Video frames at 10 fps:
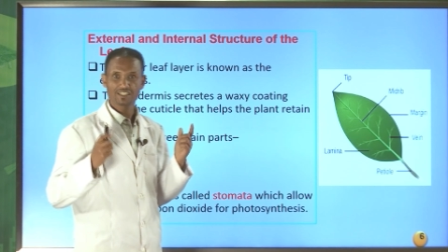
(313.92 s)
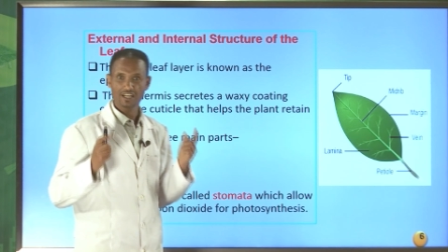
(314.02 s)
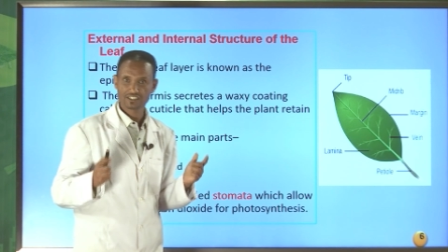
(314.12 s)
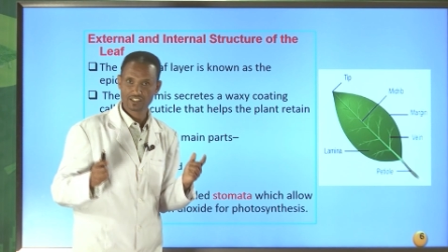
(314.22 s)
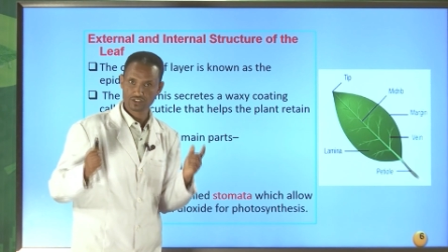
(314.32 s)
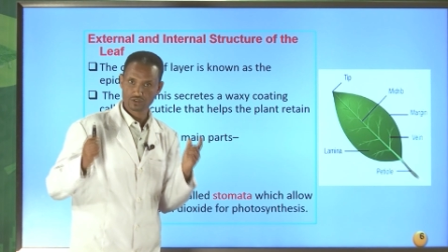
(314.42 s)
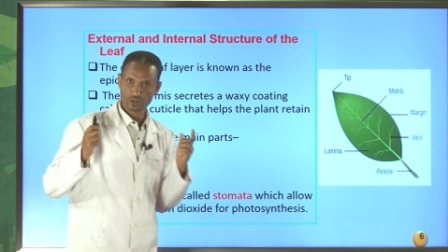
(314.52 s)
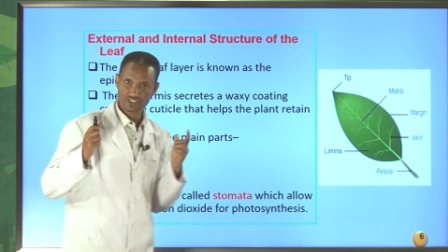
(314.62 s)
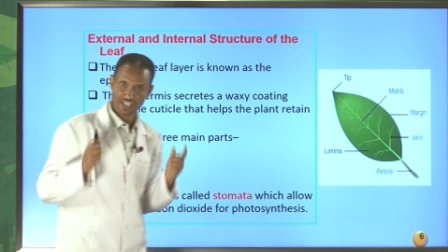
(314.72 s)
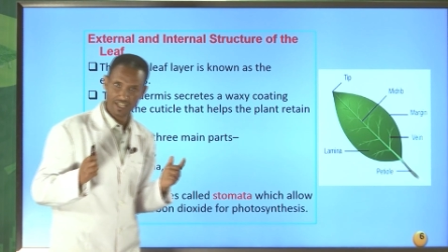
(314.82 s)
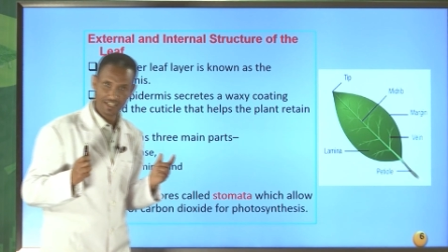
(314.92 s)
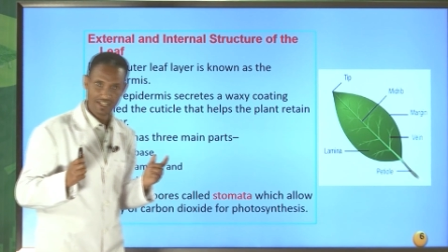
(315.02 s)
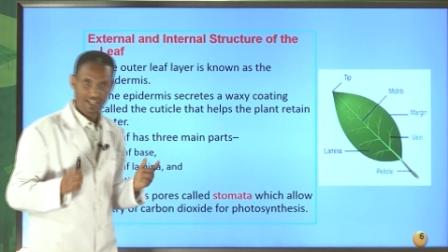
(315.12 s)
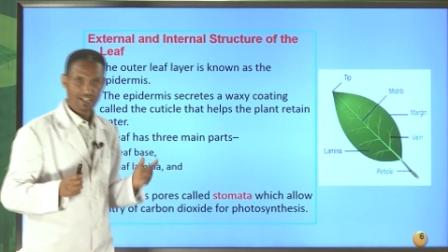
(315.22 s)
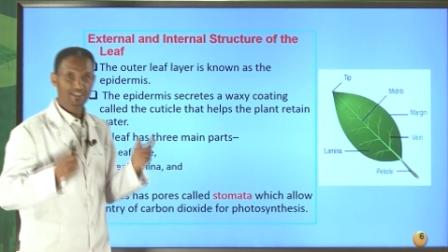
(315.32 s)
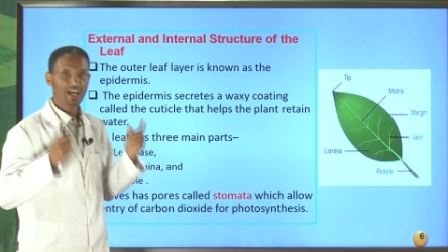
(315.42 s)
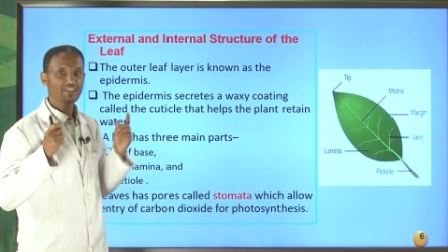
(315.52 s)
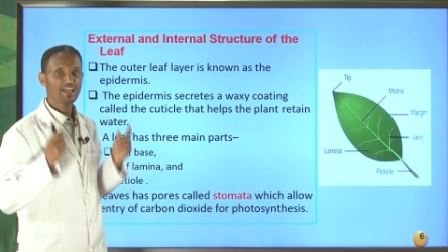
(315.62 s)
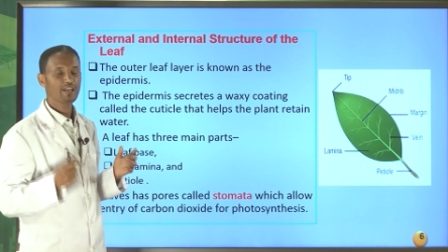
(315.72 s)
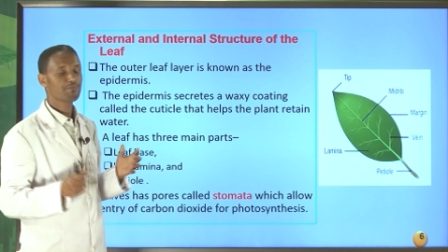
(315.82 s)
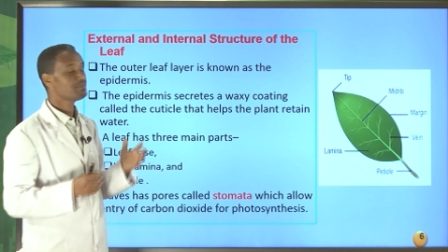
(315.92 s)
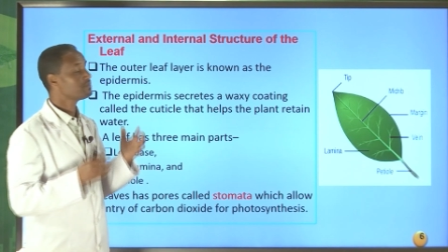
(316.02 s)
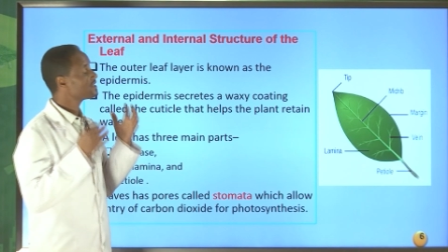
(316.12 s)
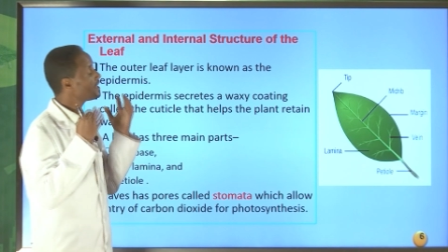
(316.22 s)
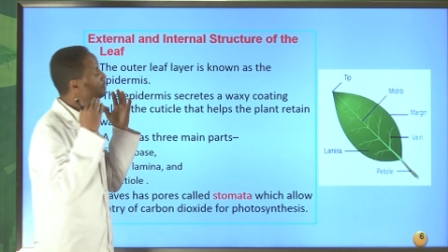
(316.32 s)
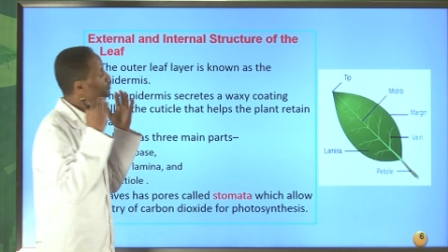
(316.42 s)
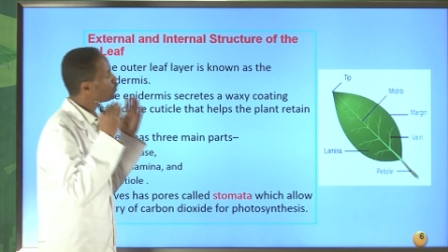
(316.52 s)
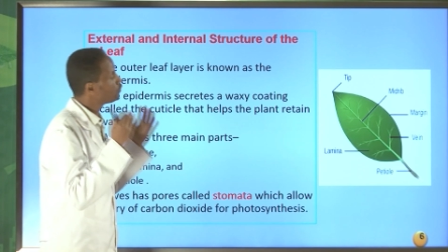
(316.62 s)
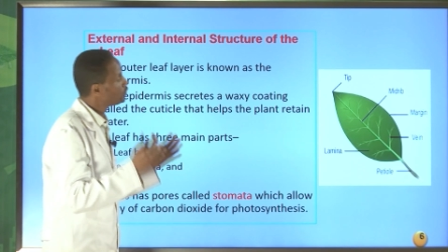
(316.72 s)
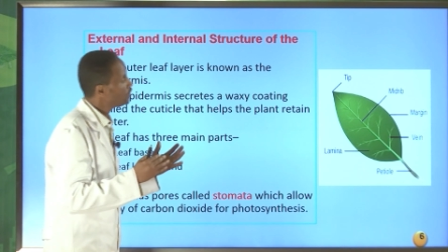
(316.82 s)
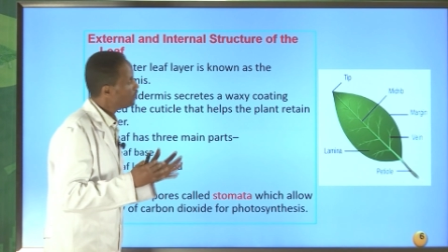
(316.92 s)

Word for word: structures or cell that help them to